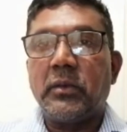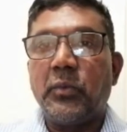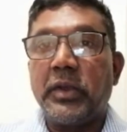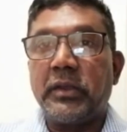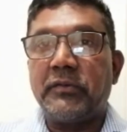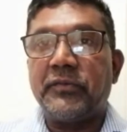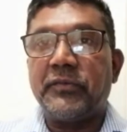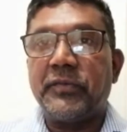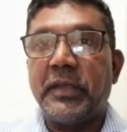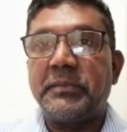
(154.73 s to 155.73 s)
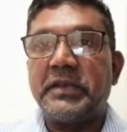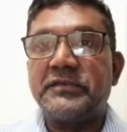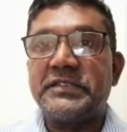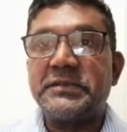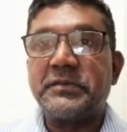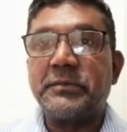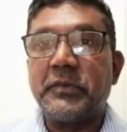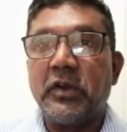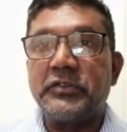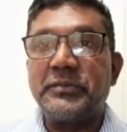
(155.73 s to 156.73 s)
One of them that has just
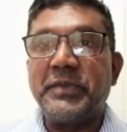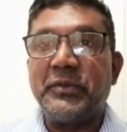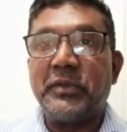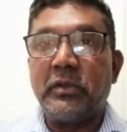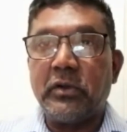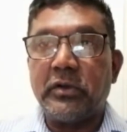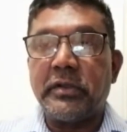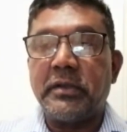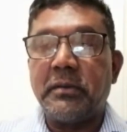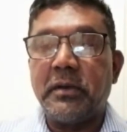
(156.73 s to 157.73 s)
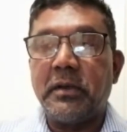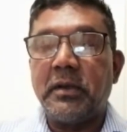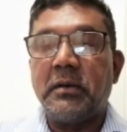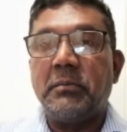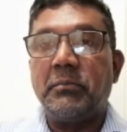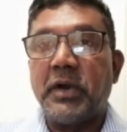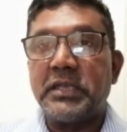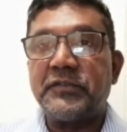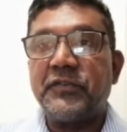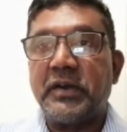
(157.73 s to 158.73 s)
gone to be with the Lord,
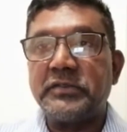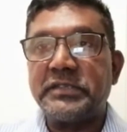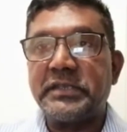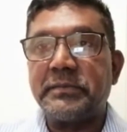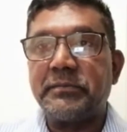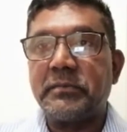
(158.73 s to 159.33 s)
Marge Fountain.